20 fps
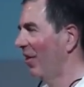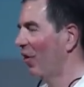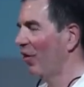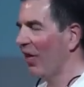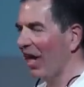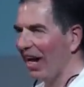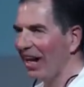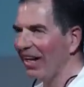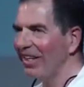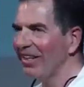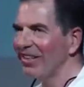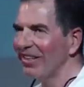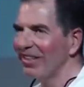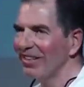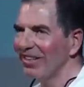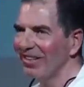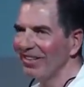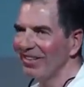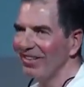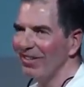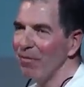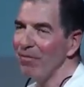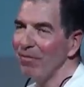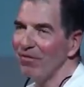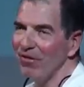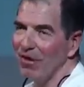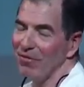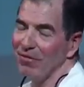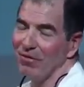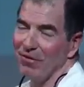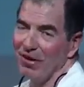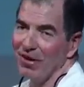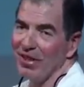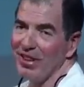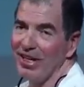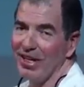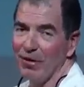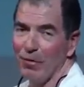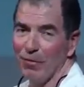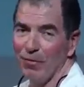Okay. Some, some of you, I
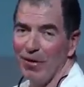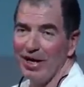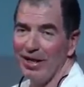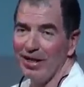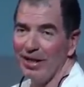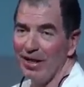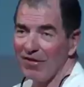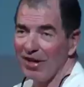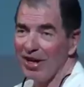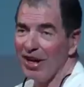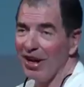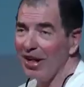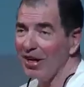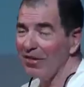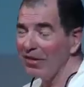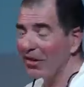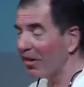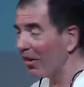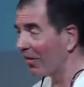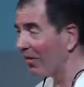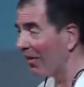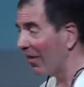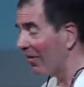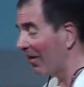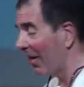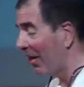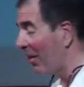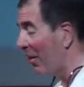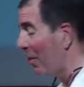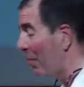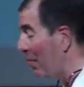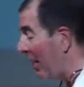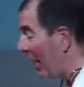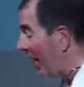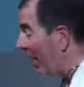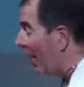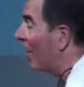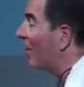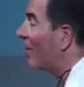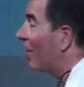think, are waiting. Let's get on with this. Let's get to the
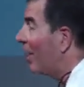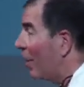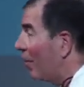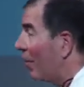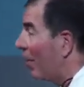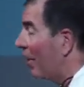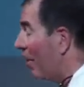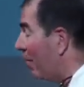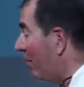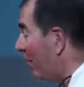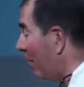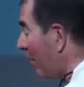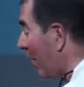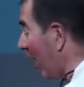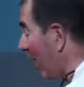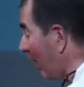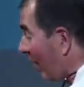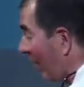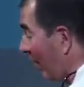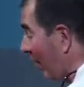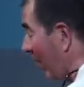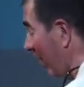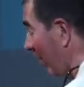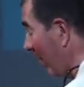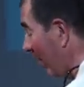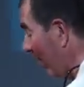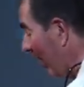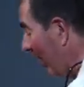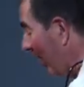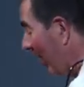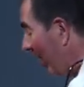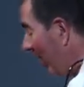meat. I'll tell you where Comfort, Texas is.